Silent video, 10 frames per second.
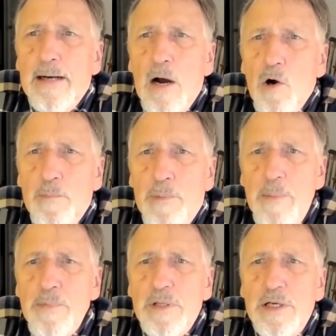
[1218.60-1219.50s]
Our
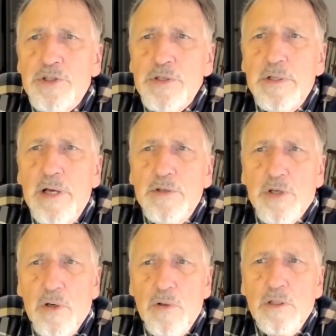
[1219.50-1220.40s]
population as
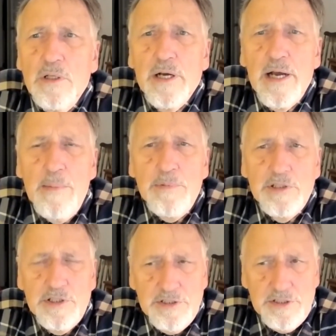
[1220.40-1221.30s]
a whole
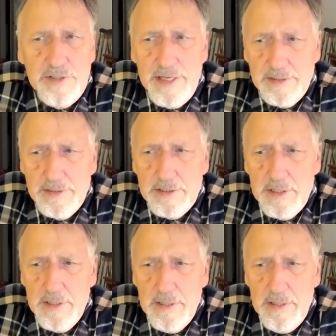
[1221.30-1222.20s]
accomplishes things
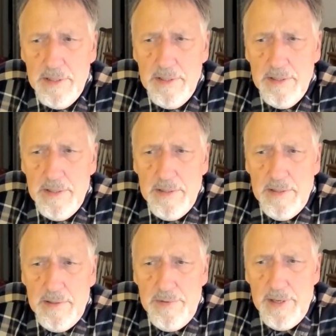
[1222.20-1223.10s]

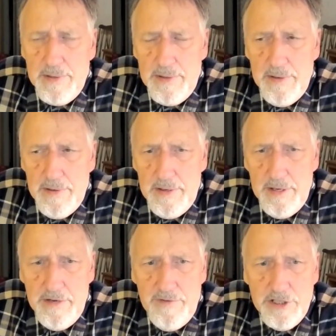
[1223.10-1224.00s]
that
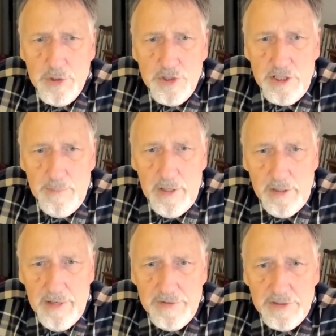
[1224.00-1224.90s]
individuals
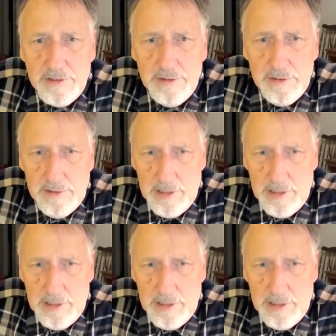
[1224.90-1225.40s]
among us